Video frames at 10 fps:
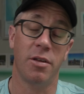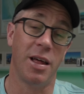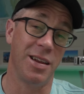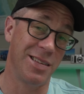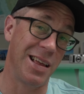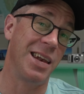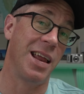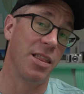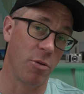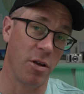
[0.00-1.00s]
So that is
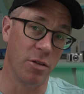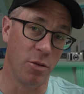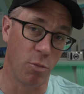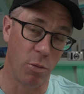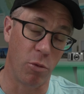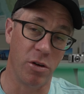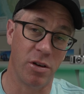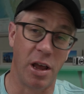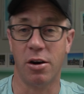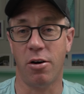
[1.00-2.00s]
another reason we wouldn't
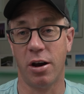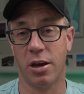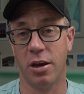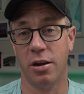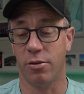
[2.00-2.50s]
take it hiking.